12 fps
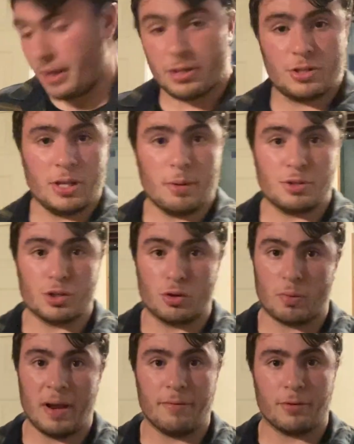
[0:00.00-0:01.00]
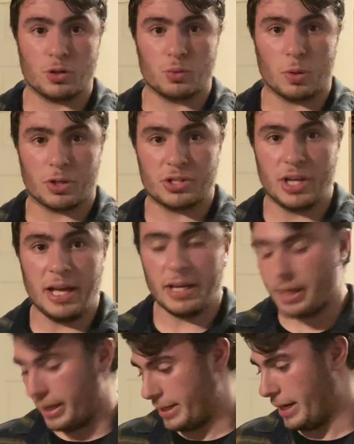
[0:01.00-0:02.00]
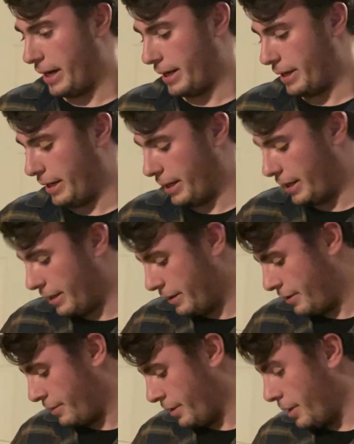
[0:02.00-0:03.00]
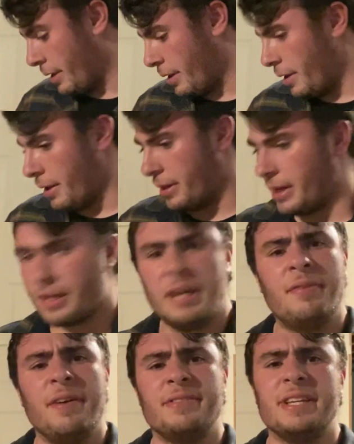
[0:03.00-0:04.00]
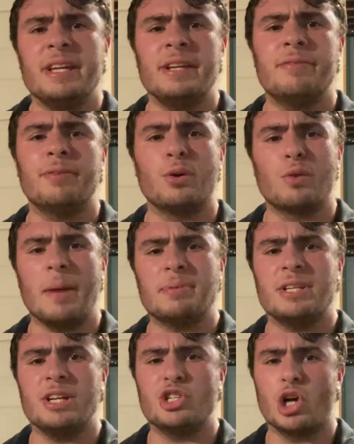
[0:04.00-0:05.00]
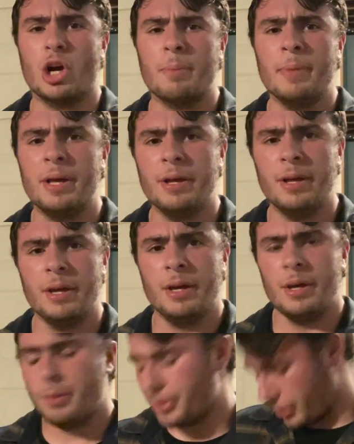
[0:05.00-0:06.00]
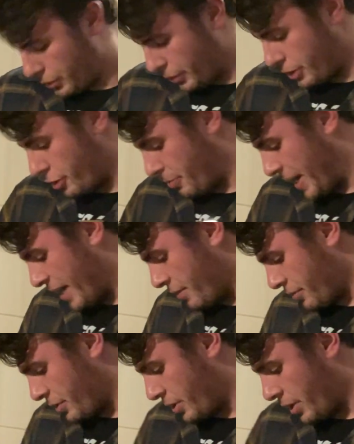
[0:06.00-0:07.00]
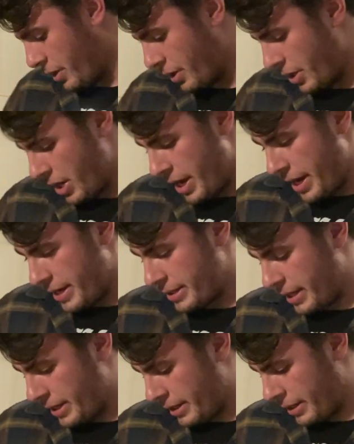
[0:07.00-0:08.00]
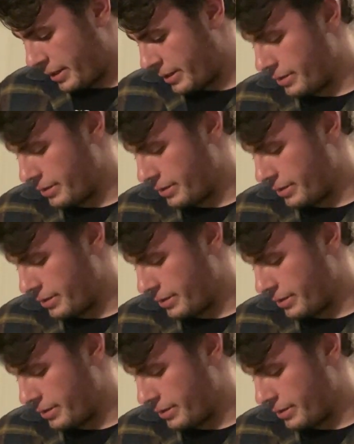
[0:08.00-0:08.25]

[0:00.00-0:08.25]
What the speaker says: so that was a great first work set. I got I think 15 full reps in each arm with the 32 pounds, and then I